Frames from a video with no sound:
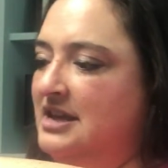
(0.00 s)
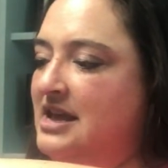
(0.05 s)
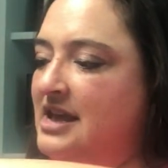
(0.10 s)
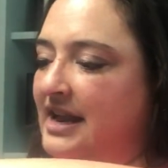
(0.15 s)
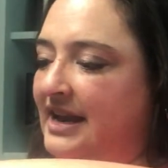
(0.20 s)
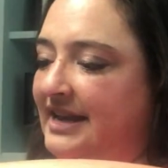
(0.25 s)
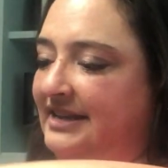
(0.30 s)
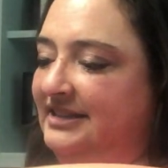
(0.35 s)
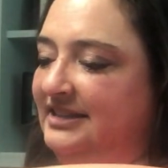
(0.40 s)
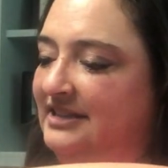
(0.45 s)

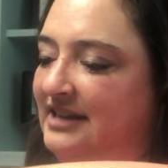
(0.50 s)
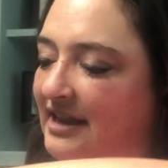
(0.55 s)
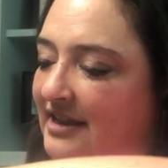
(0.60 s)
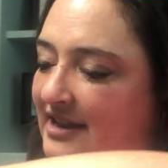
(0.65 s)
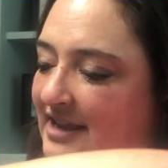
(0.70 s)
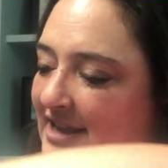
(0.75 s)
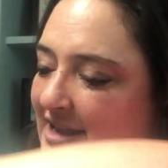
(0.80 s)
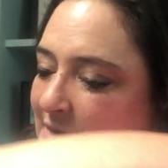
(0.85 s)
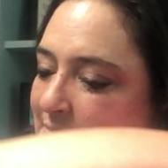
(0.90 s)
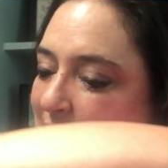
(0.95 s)
And I stuck
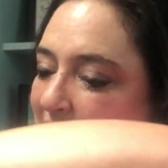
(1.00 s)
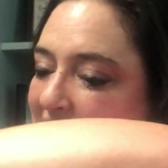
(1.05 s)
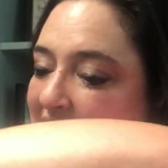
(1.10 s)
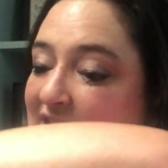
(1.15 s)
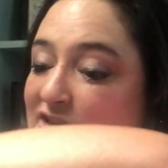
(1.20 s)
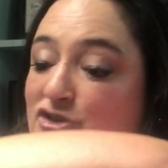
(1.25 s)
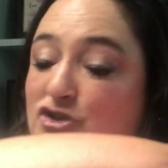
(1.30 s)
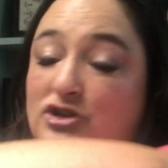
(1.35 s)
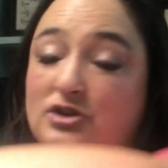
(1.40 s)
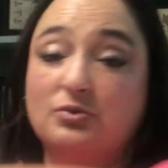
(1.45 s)
it in my
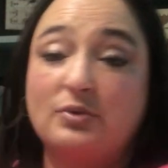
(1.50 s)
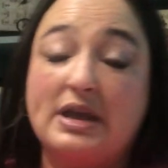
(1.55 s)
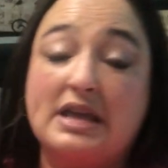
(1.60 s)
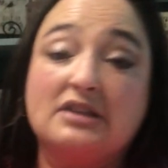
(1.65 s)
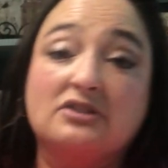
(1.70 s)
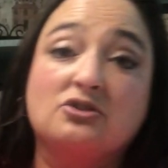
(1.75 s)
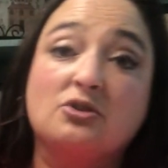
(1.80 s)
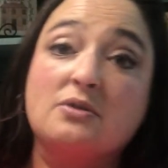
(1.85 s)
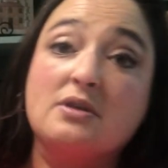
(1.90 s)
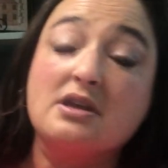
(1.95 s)
entryway
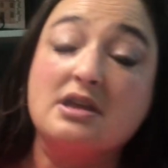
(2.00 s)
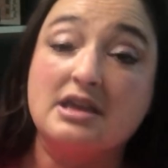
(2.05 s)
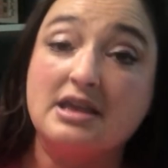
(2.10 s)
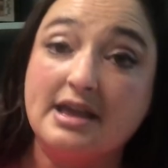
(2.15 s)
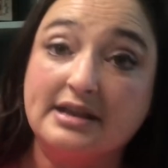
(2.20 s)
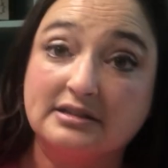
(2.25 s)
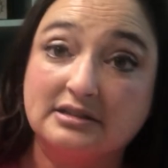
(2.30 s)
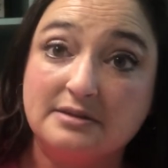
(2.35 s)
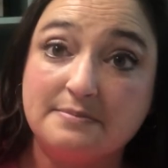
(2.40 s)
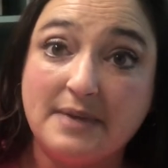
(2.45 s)
so that he
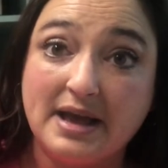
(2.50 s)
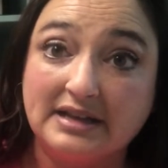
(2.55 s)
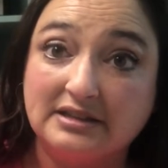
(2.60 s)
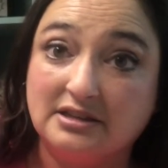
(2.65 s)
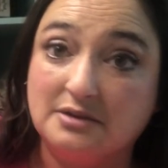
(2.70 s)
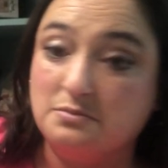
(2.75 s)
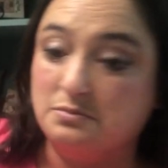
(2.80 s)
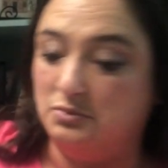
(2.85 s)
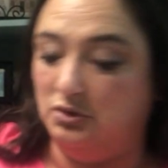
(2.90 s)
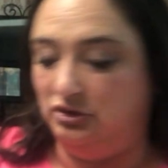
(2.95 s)
has to pass
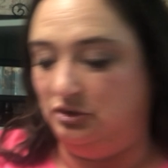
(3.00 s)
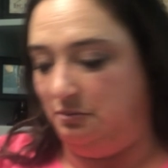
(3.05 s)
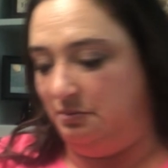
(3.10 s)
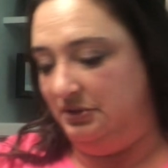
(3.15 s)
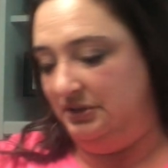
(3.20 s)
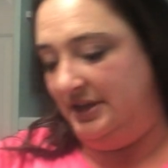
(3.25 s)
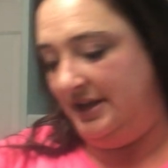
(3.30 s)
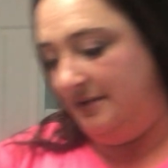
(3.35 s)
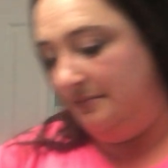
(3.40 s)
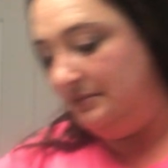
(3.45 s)
it multiple
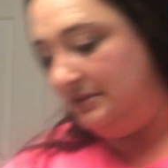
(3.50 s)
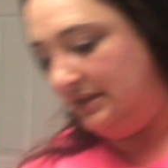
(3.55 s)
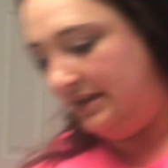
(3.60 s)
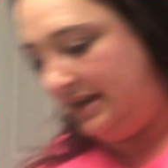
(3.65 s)
times a